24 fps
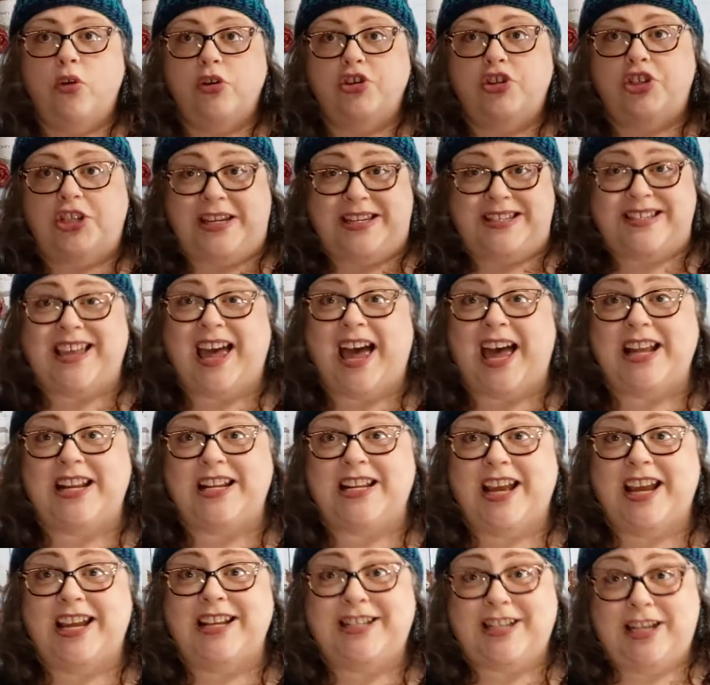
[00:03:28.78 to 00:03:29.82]
She's got
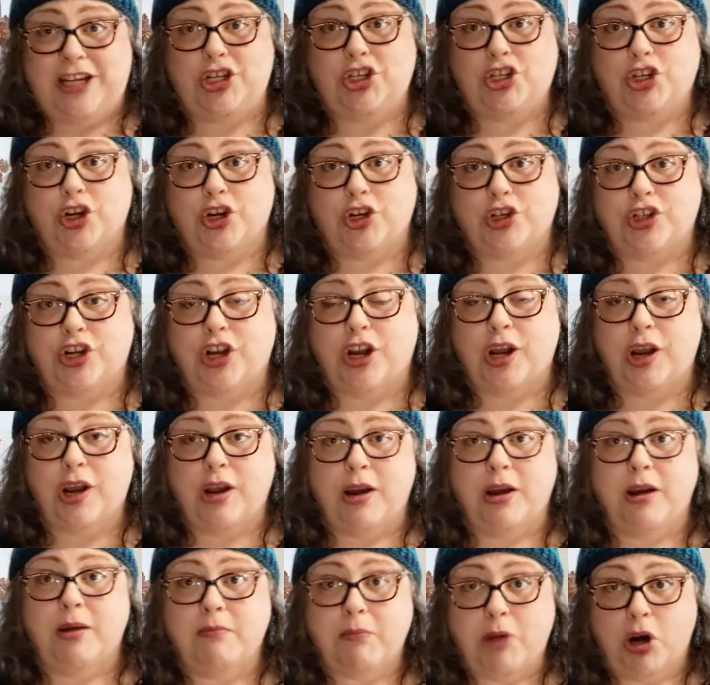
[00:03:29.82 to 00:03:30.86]
t-shirt
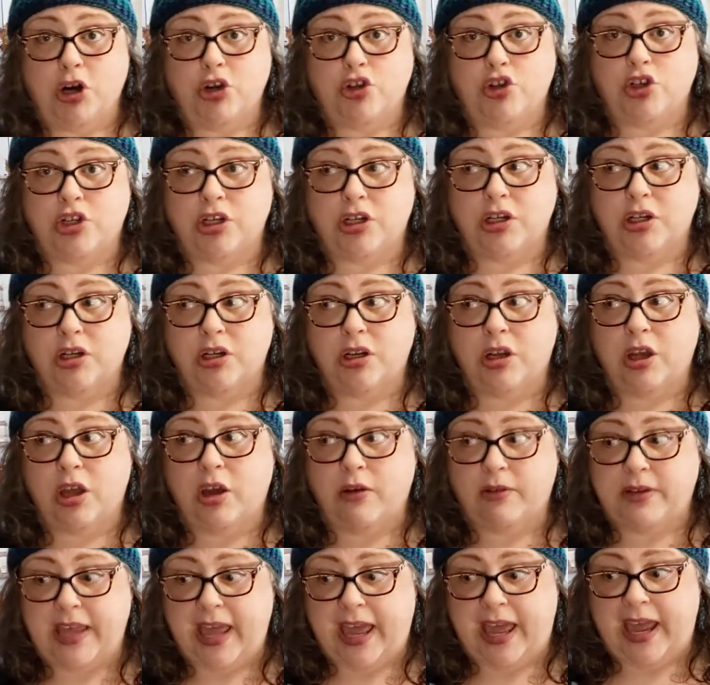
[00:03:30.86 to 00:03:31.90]
merch,
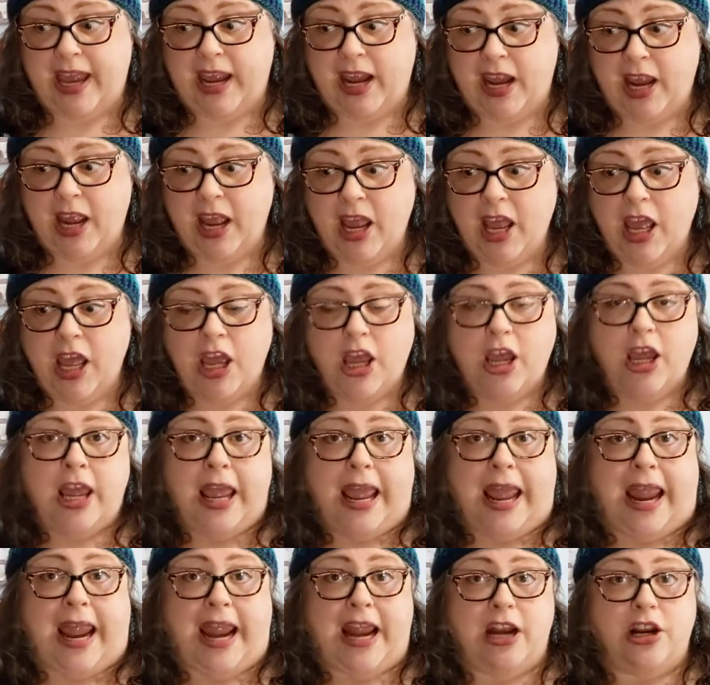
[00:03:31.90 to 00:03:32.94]
okay?
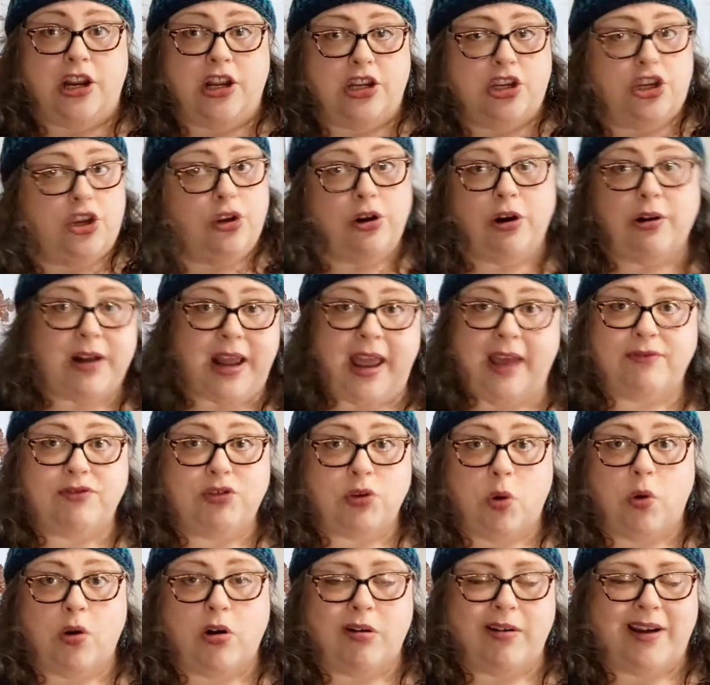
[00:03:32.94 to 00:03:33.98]
And you don't have
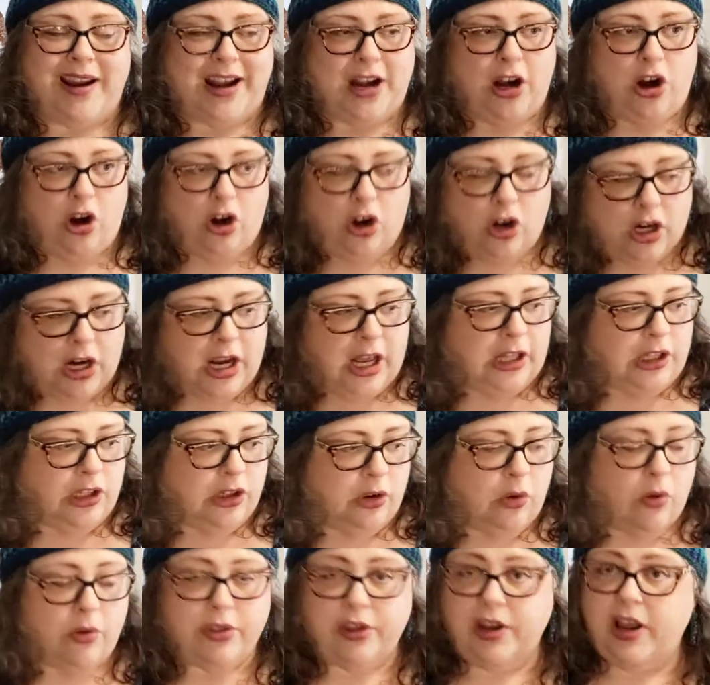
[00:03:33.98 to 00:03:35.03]
to order it in her
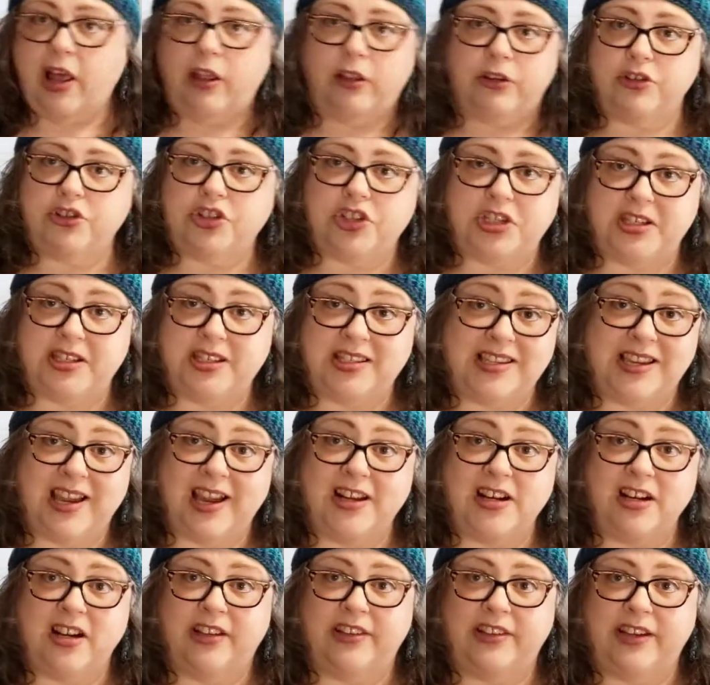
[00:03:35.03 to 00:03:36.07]
color or the color she's
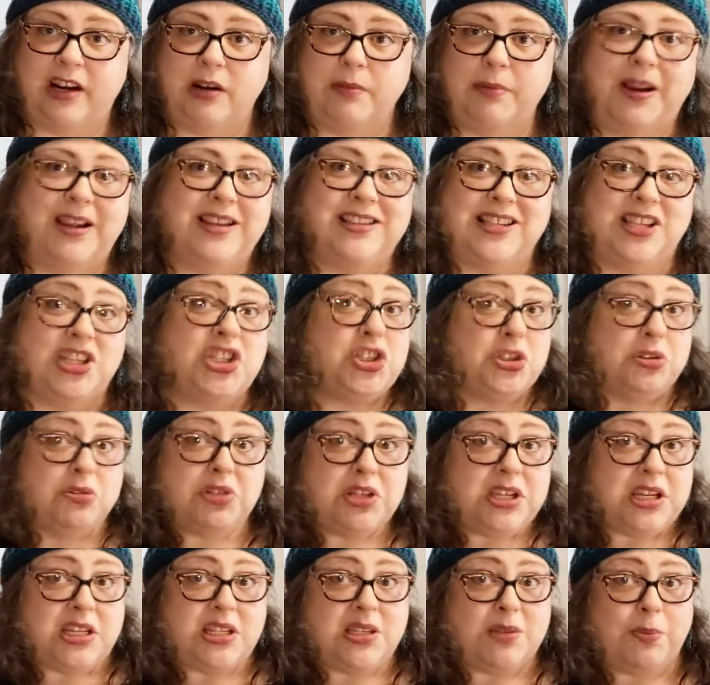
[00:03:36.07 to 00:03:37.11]
designed on there because it's through
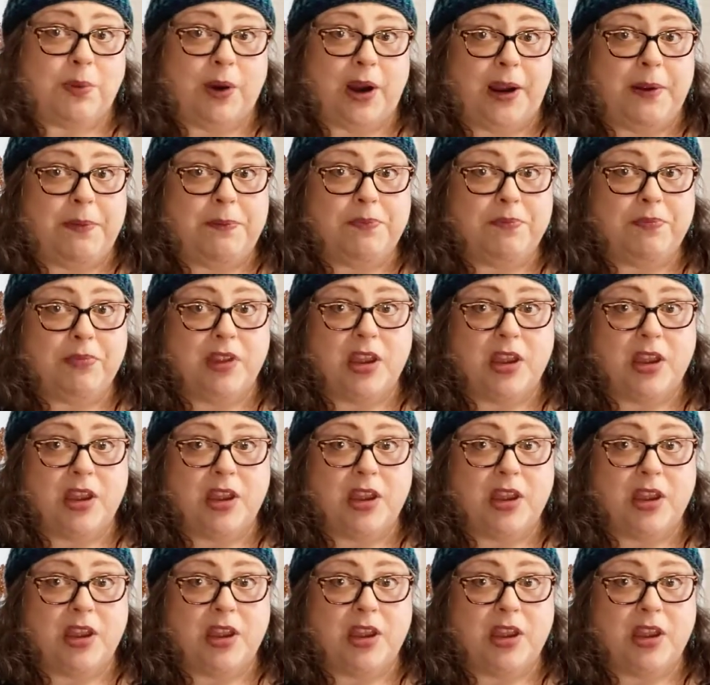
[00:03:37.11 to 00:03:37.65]
Teespring.